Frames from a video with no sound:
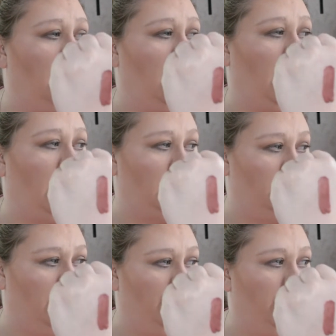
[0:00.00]
I liked it
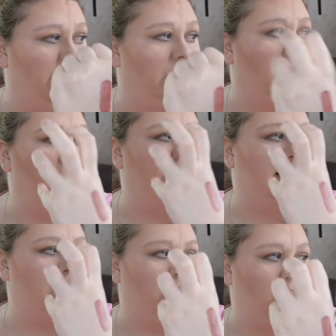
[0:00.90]
when I put it on, then
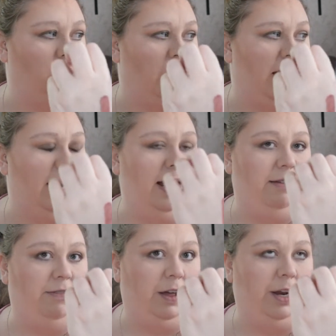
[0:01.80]
it started drying and I
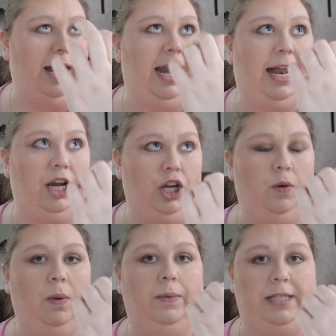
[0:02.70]
felt it and I knew
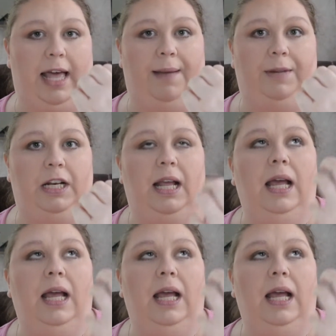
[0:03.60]
what was happening.